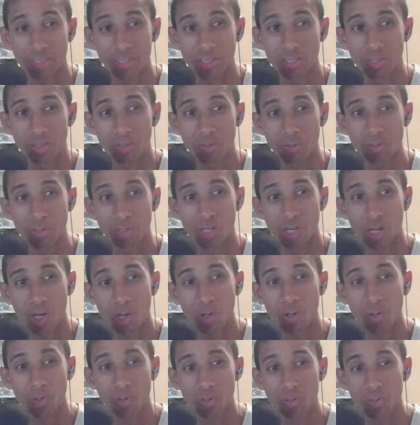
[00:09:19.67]
you
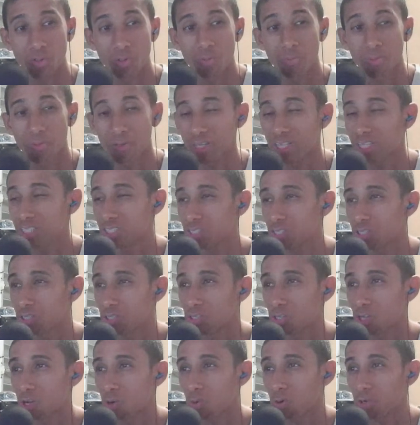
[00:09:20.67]
need to
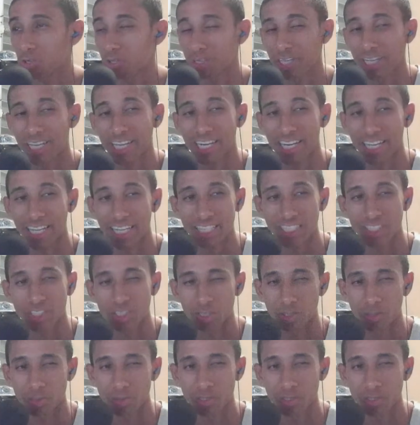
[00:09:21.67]
know what you're getting into,